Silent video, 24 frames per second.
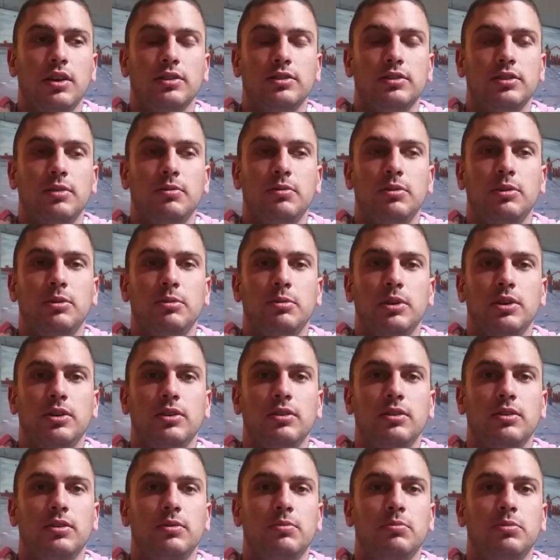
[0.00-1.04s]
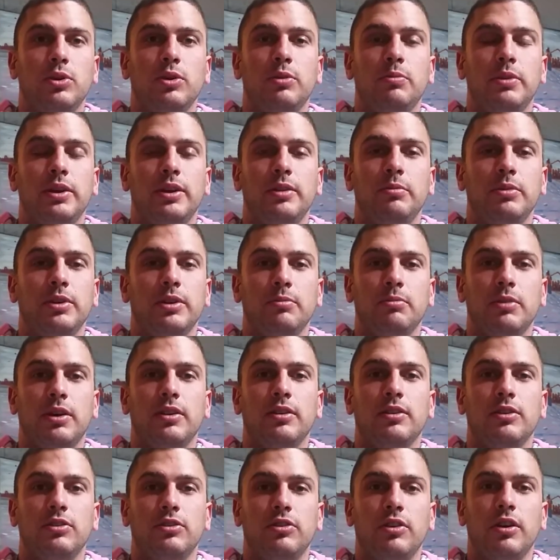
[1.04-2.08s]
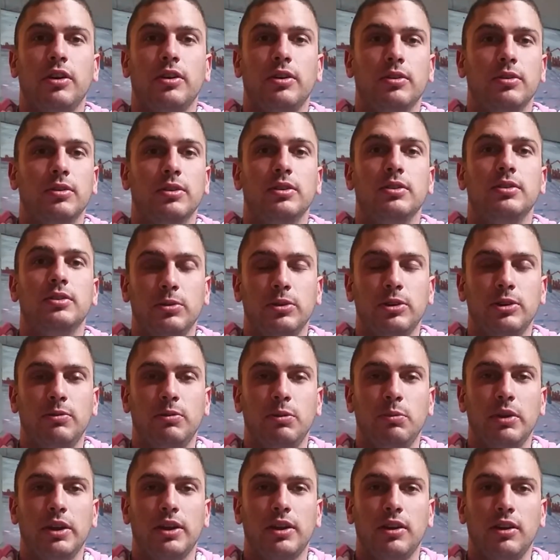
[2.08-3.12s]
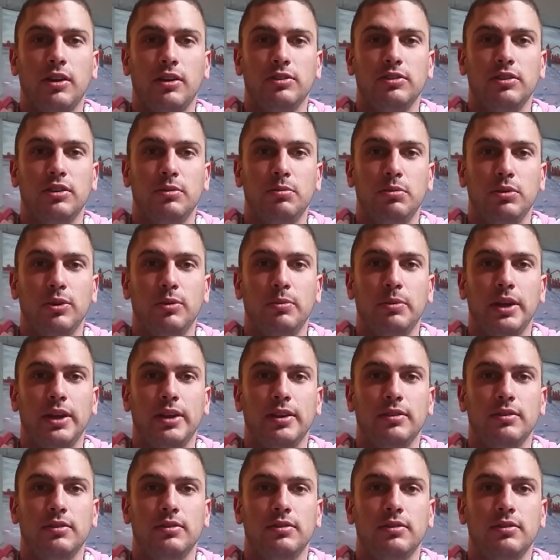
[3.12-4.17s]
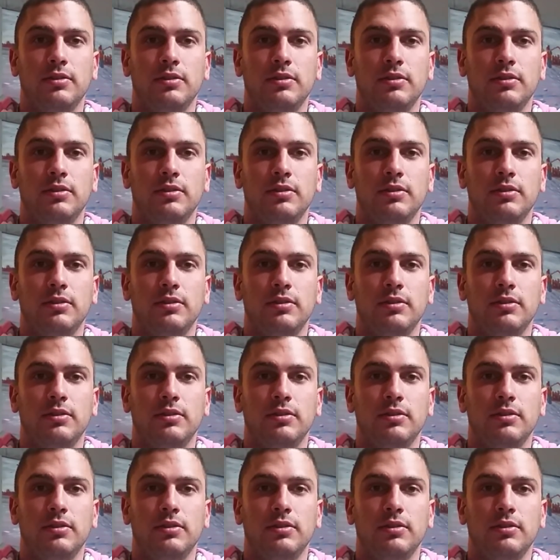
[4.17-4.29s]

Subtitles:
something about propane being better than charcoal. We're going to be making ours out of propane.